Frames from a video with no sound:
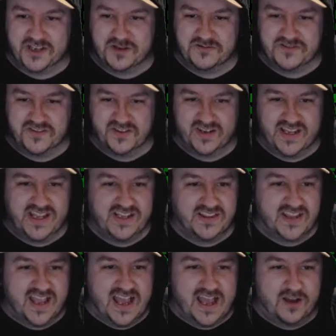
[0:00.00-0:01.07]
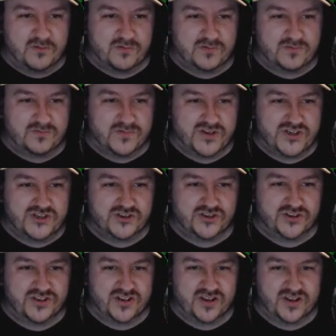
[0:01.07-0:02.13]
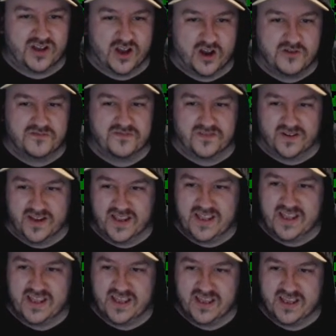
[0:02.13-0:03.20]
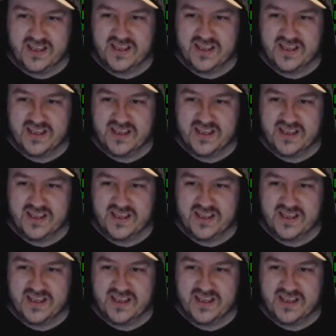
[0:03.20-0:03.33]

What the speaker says: terms of the league. Now we should hopefully